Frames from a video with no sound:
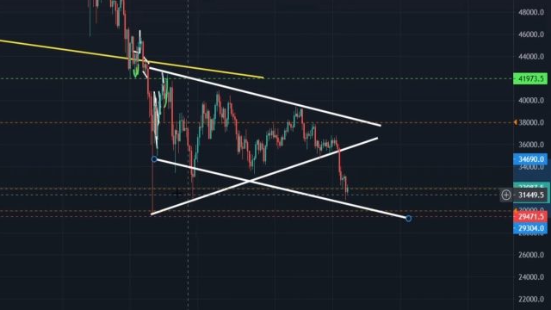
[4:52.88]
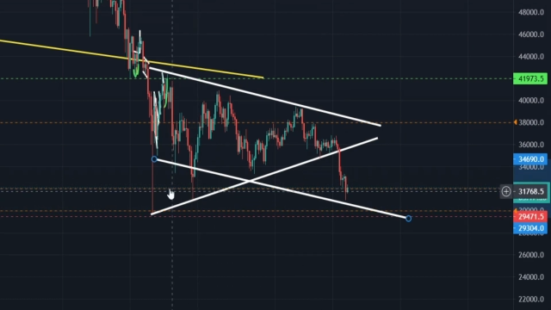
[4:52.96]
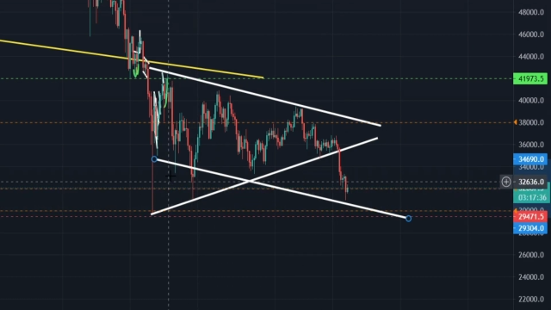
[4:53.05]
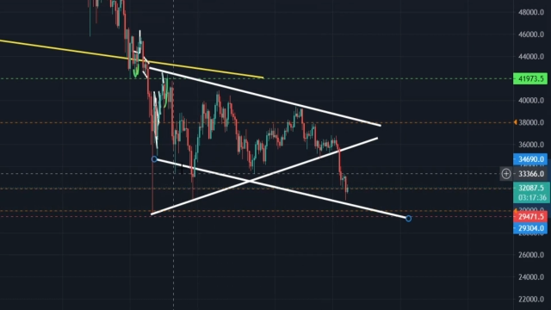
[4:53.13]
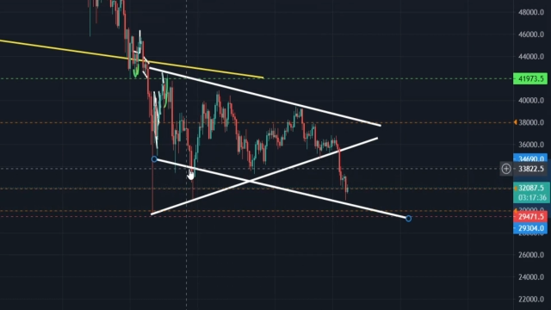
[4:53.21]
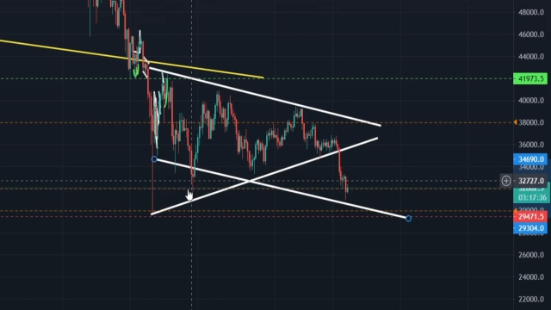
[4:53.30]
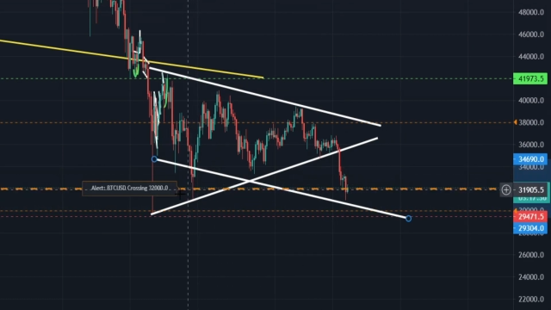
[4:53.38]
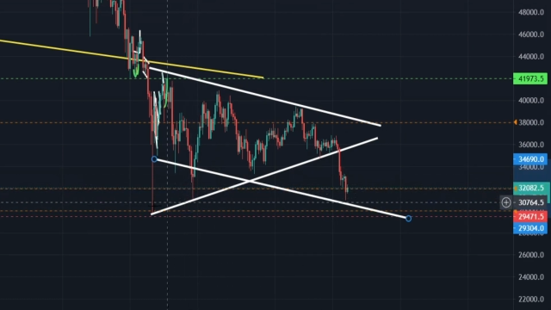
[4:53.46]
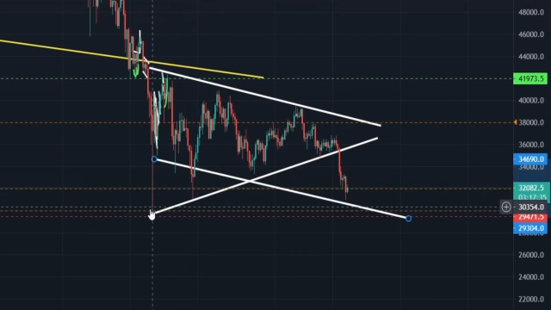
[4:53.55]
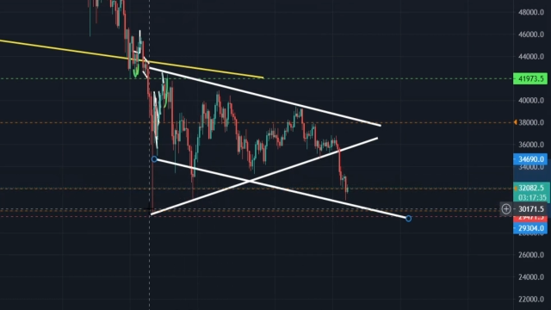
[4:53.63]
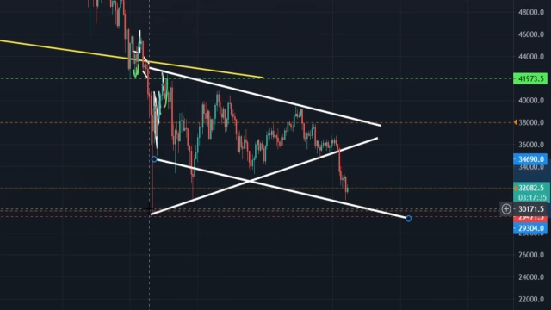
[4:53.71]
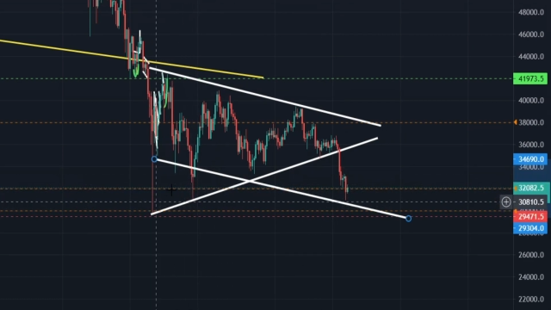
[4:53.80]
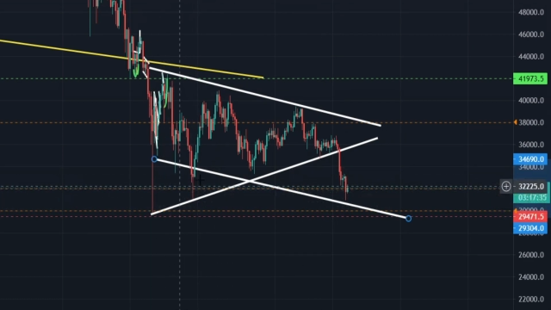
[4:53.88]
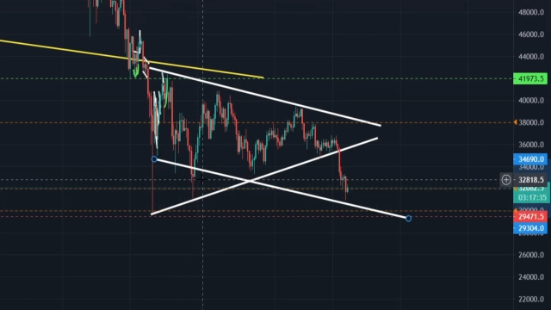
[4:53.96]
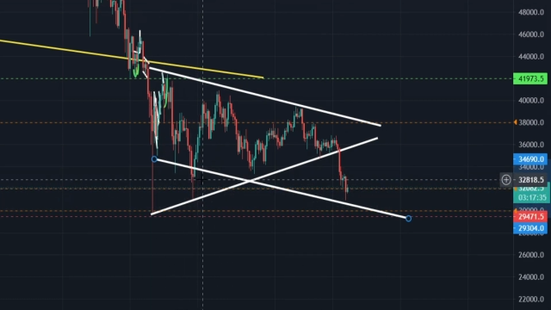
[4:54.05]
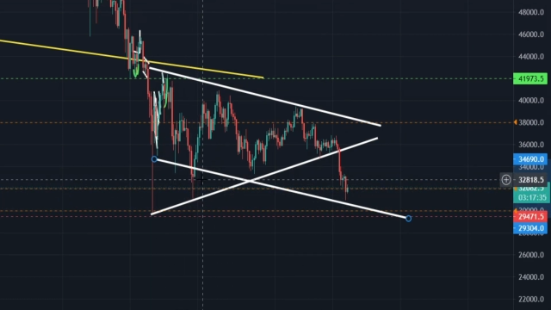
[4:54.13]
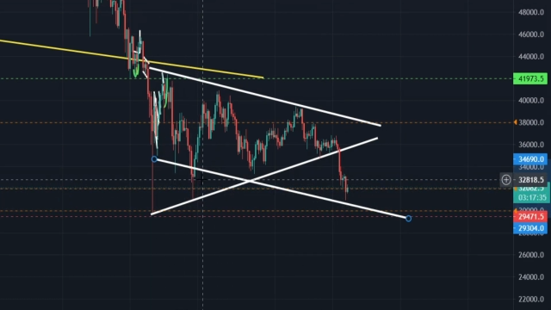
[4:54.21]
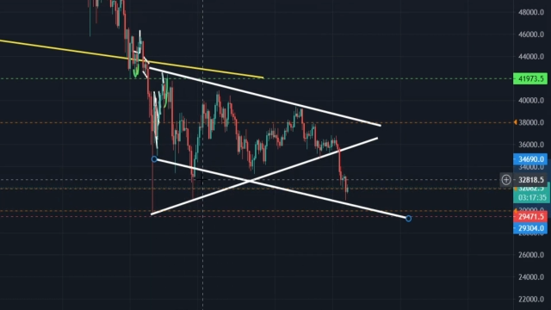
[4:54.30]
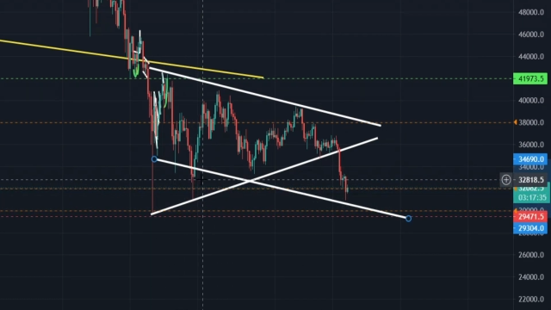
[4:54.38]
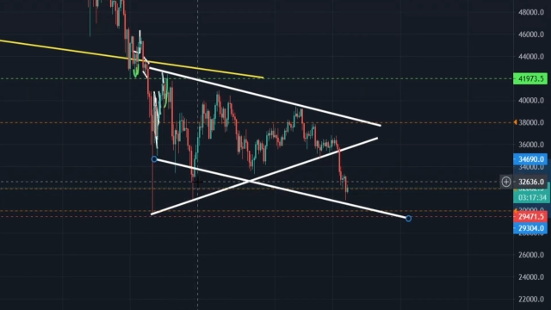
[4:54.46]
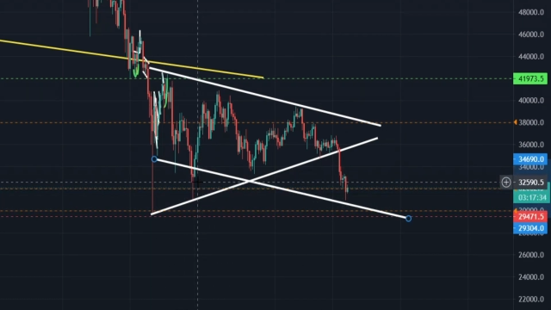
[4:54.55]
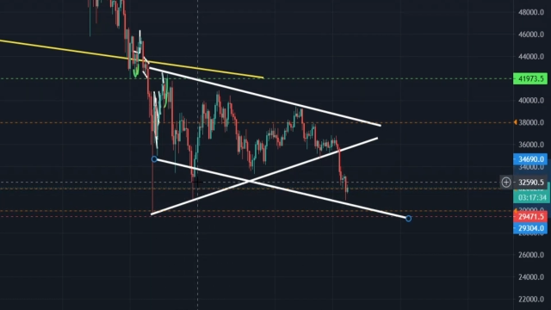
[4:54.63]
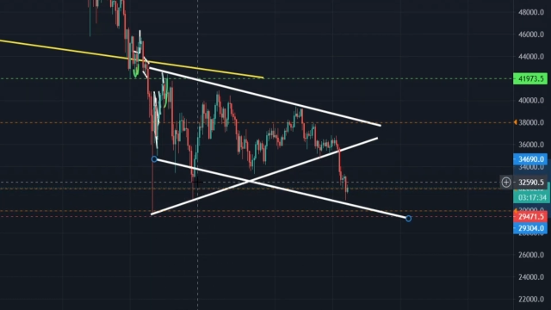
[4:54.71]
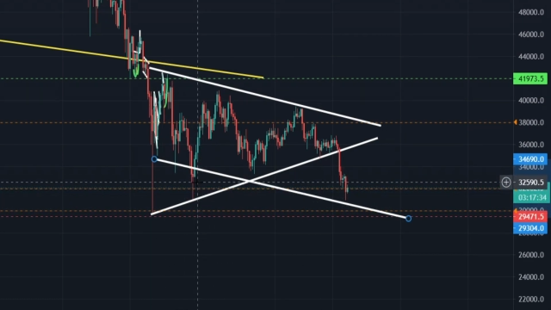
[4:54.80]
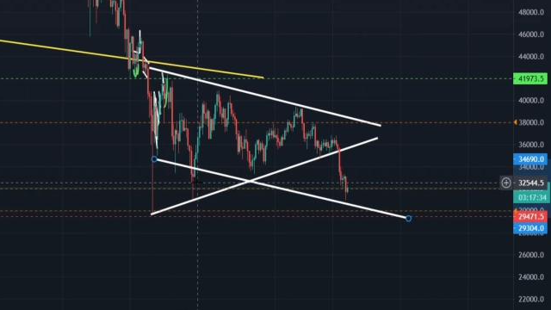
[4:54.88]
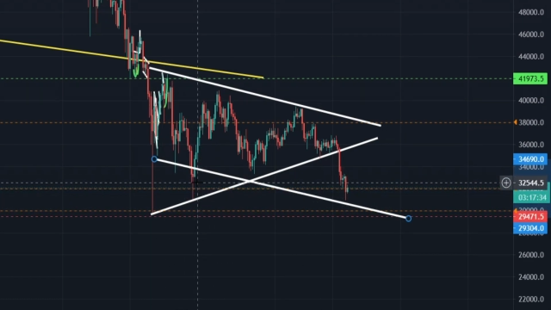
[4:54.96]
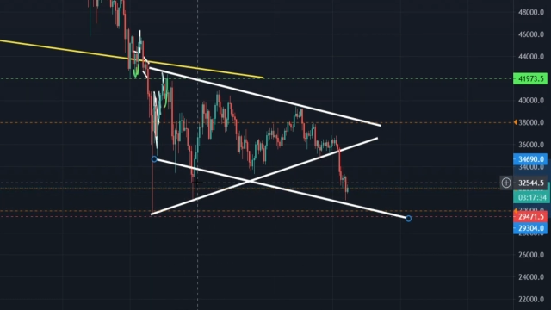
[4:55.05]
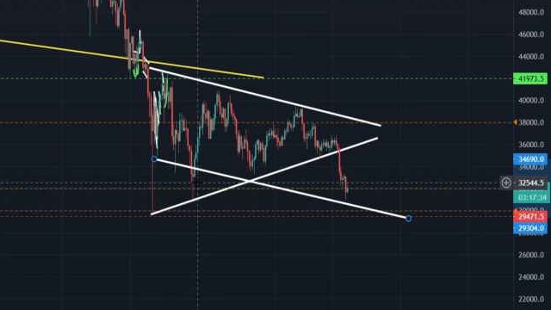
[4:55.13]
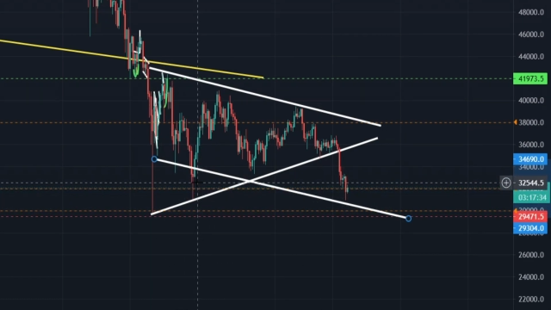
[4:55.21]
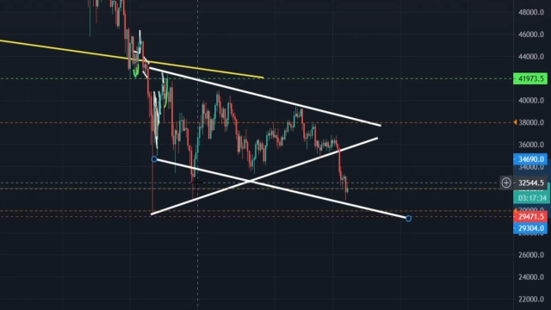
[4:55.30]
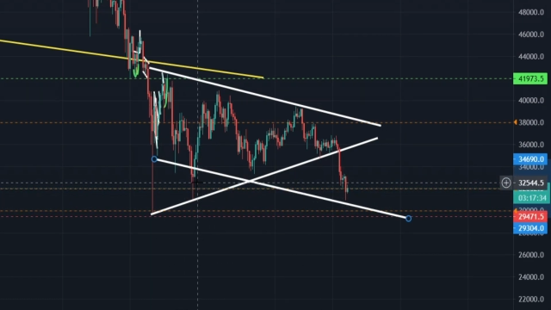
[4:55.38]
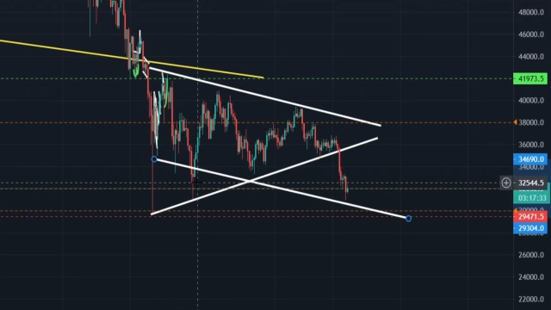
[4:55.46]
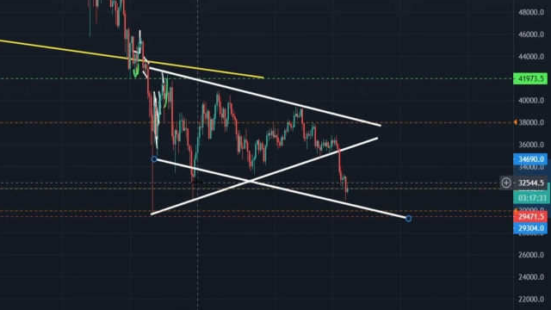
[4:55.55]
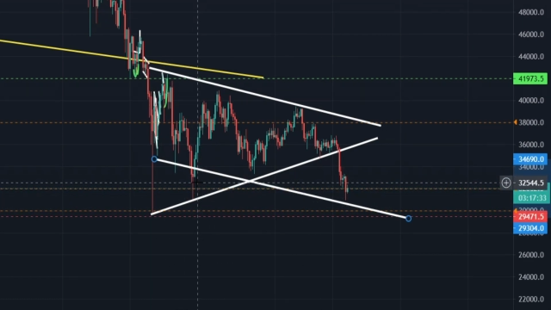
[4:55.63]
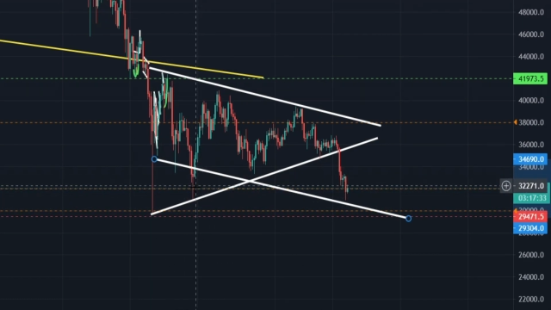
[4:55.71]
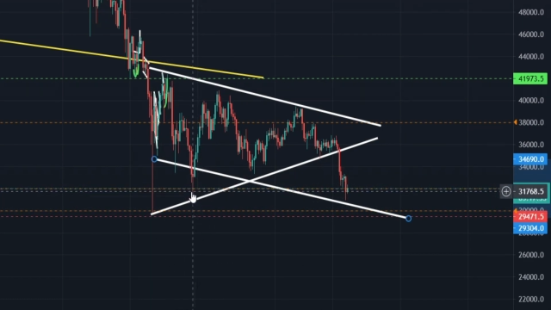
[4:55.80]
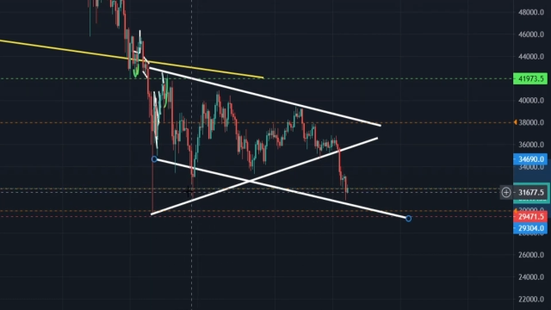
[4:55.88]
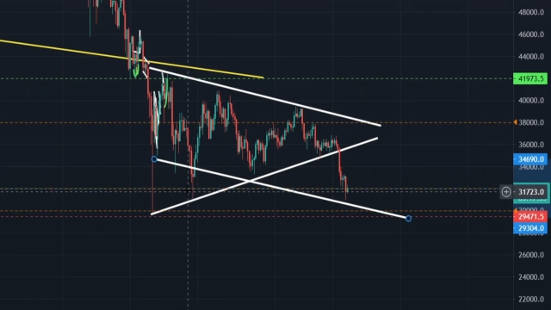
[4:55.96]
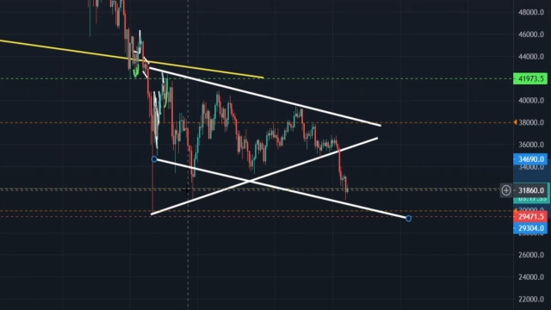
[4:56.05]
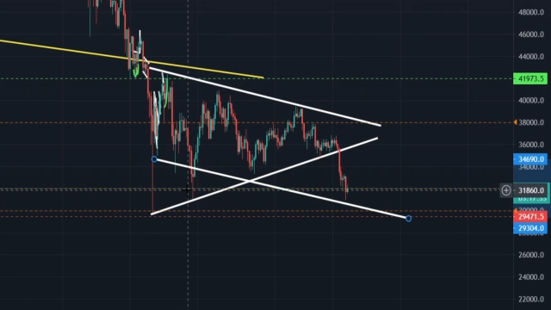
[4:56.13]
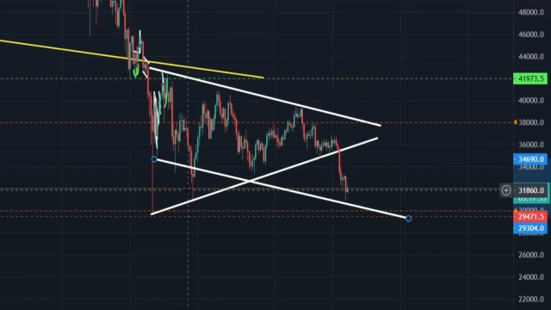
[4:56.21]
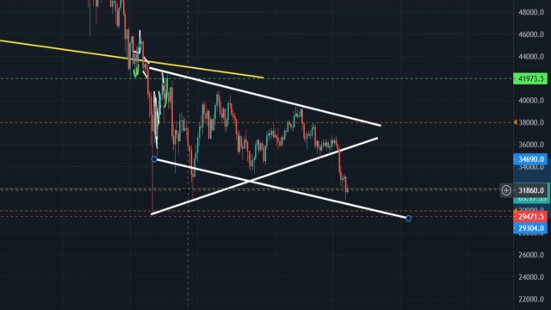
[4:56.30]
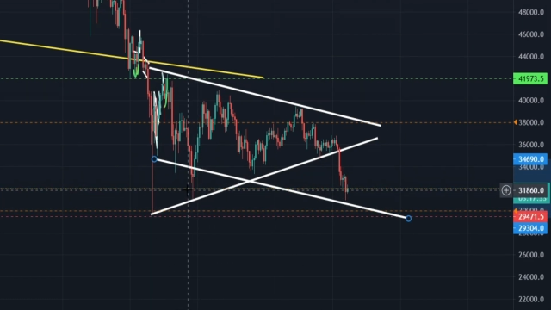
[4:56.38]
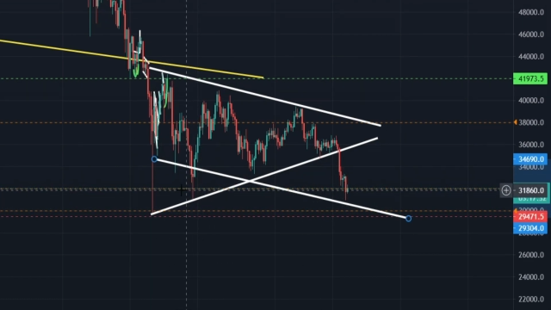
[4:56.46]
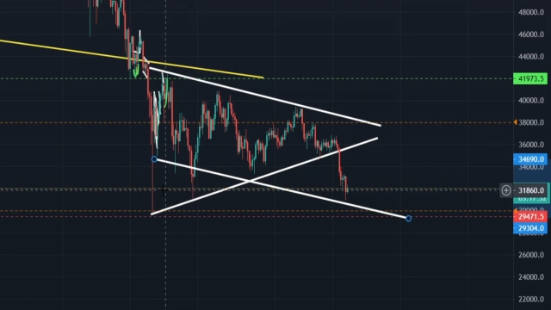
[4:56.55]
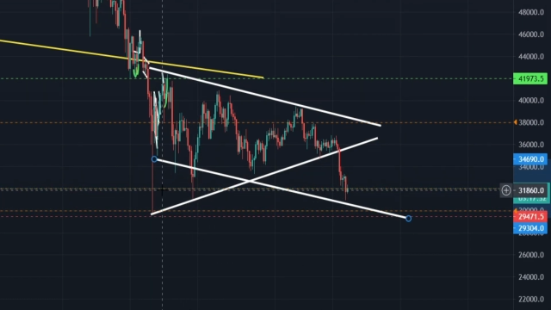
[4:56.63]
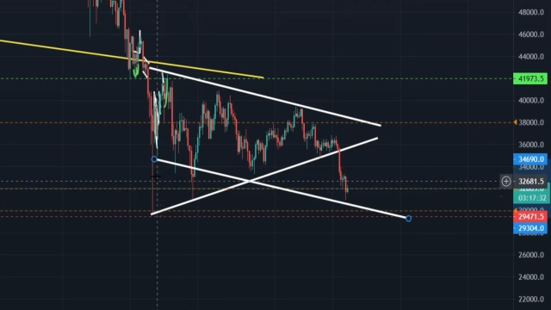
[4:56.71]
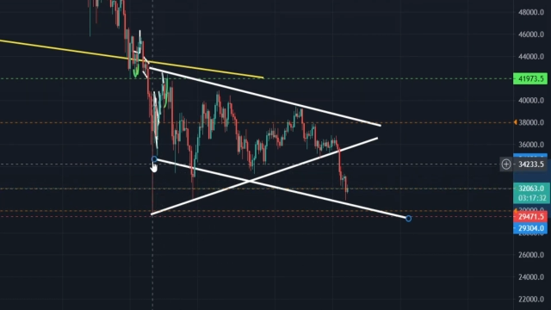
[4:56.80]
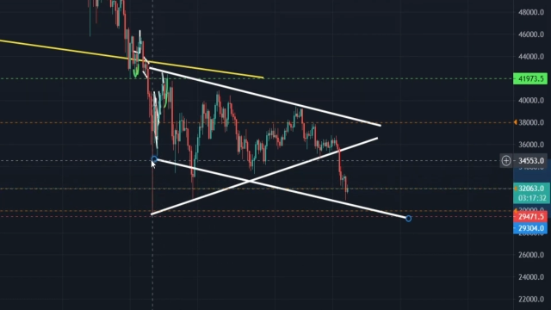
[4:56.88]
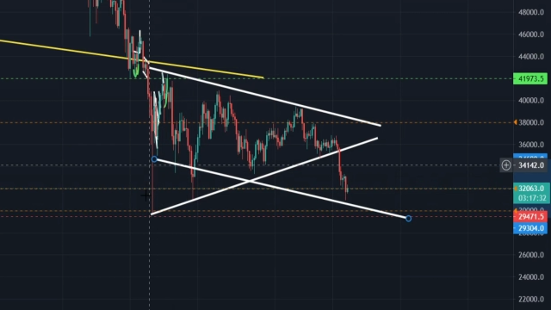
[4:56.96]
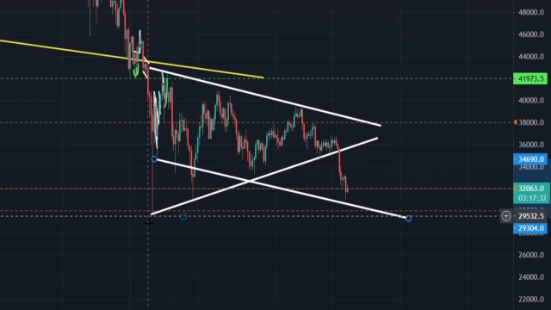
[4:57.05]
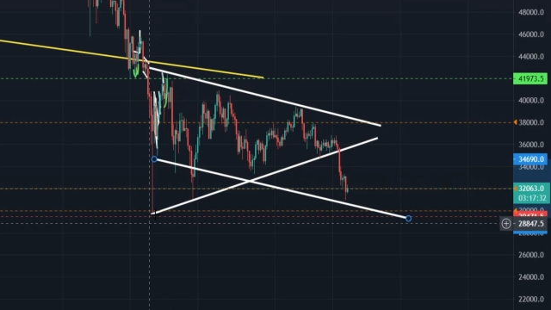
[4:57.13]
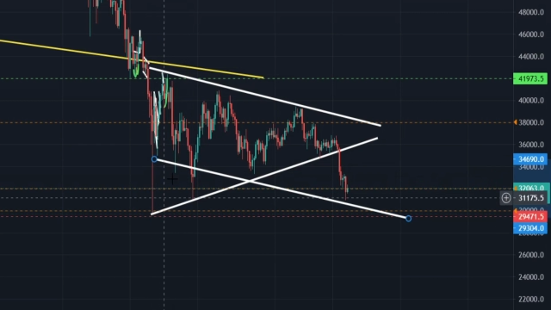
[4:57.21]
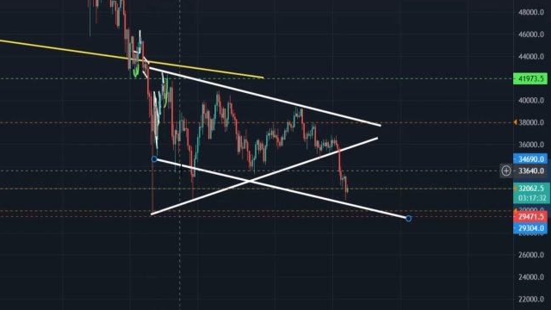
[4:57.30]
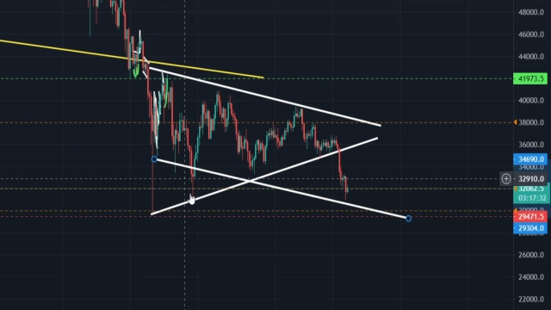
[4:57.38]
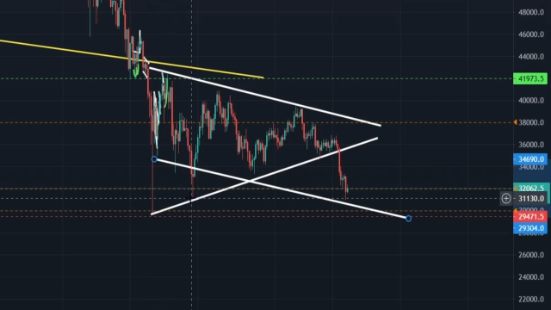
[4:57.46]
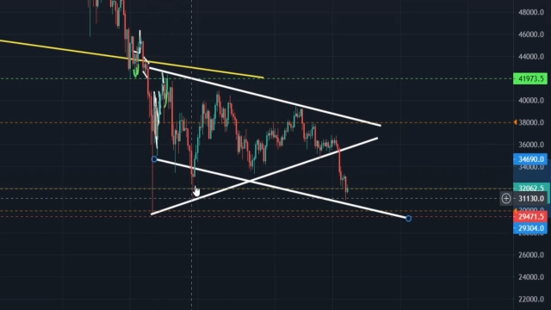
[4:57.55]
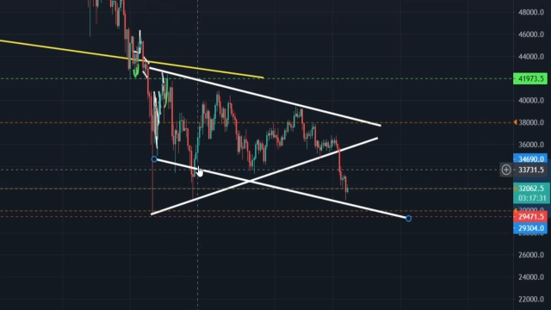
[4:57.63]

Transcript: No face is visible, so there are no lips to read.